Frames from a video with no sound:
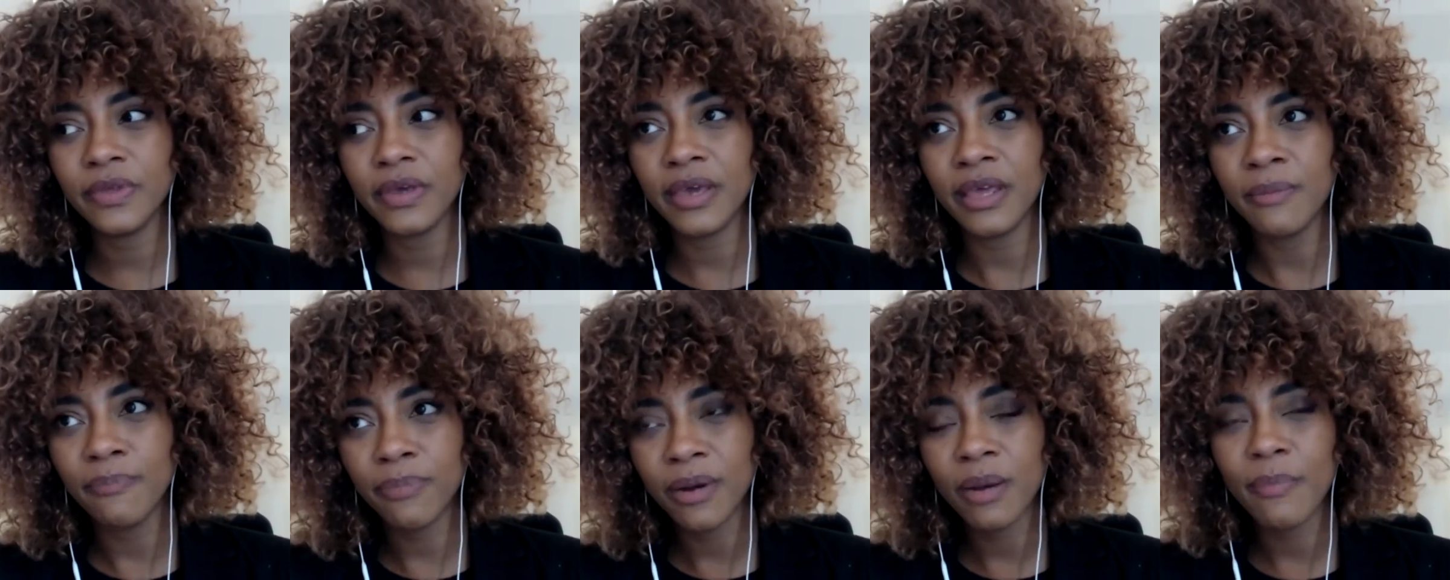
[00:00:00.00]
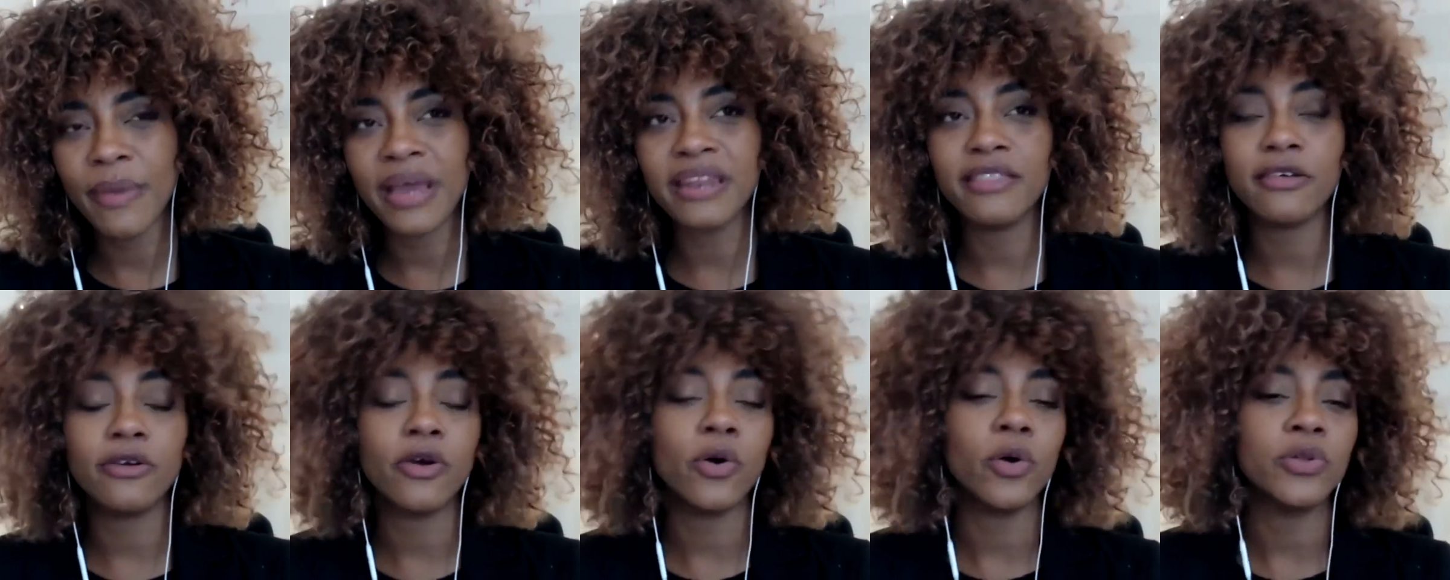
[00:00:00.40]

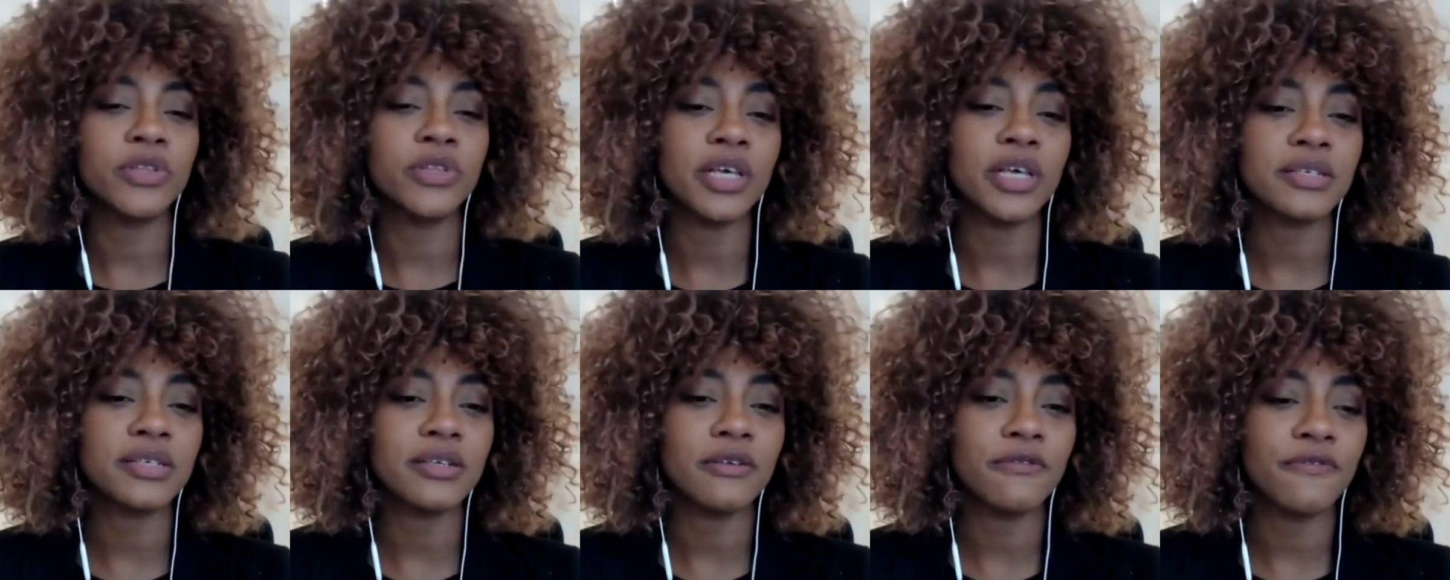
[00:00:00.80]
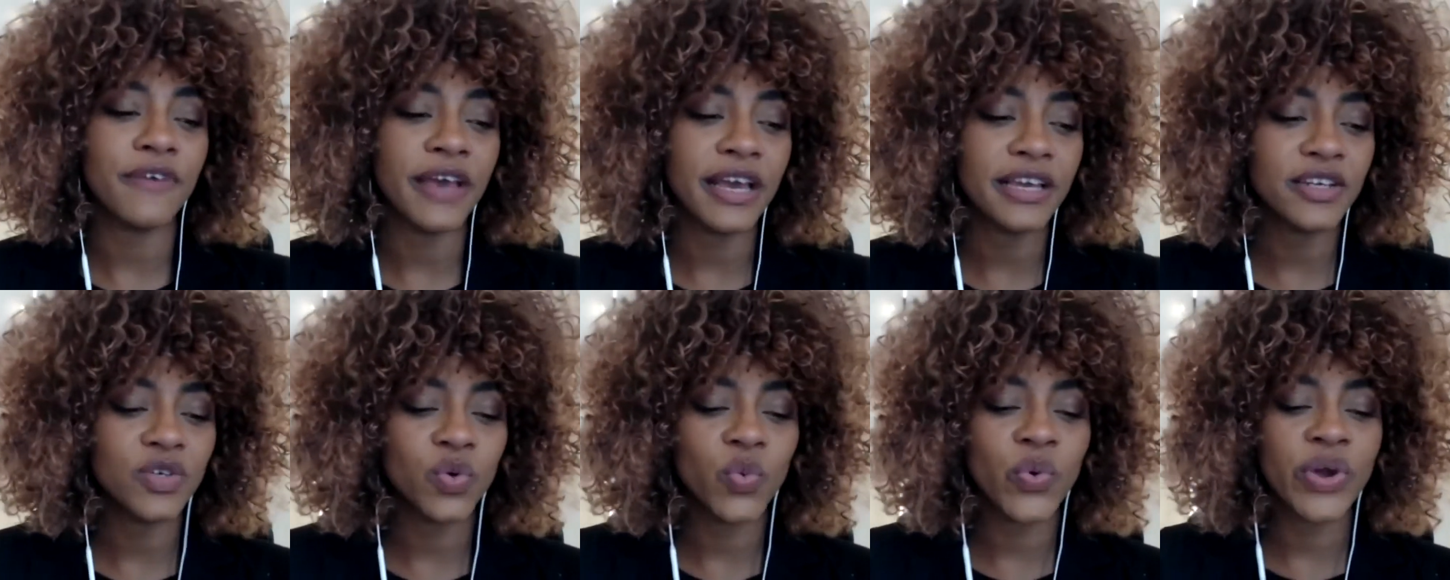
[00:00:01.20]
implement the Gold Dust
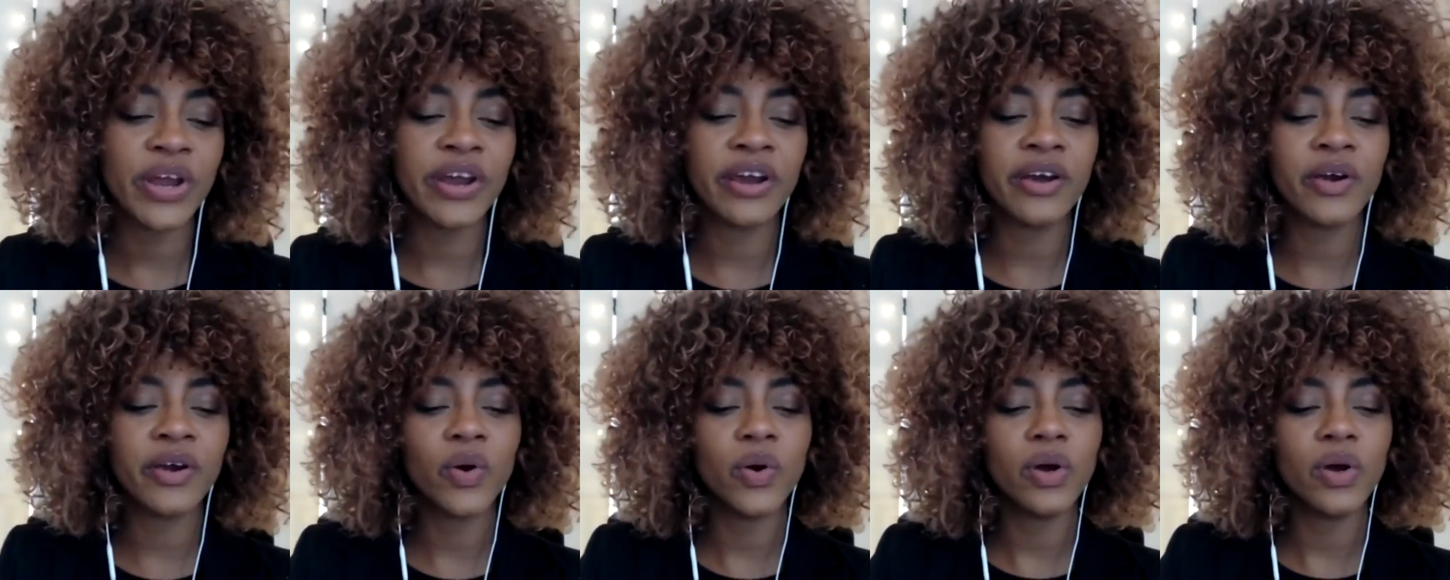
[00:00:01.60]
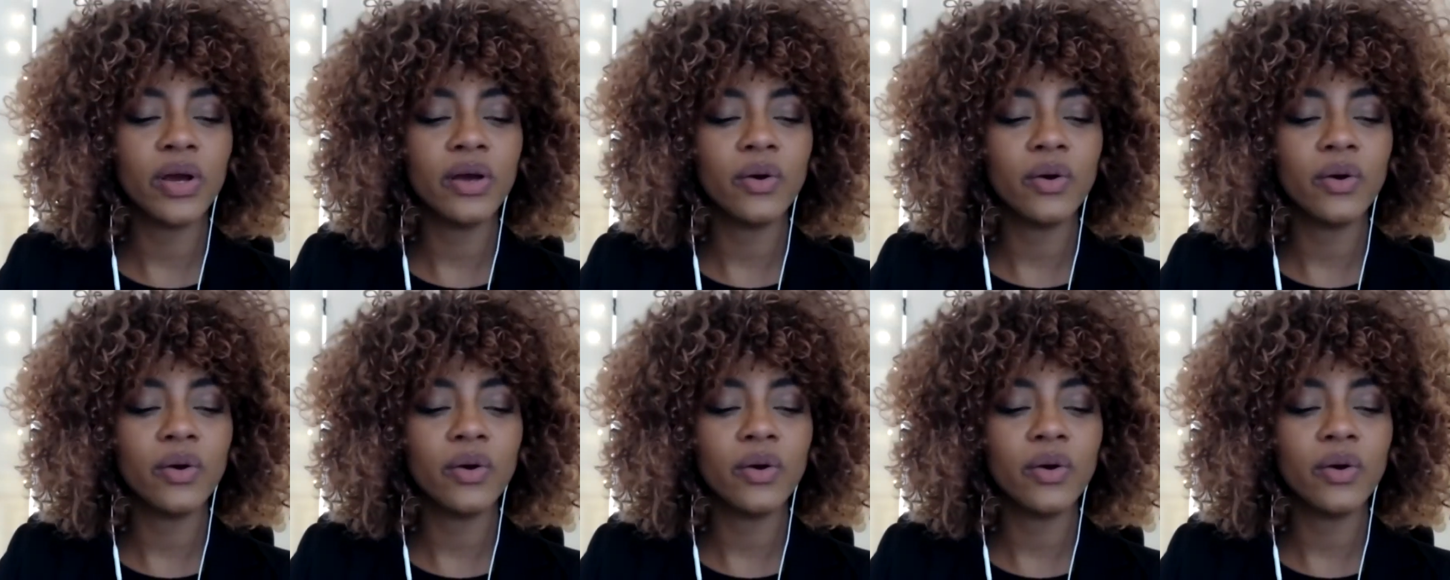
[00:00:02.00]
Effect, where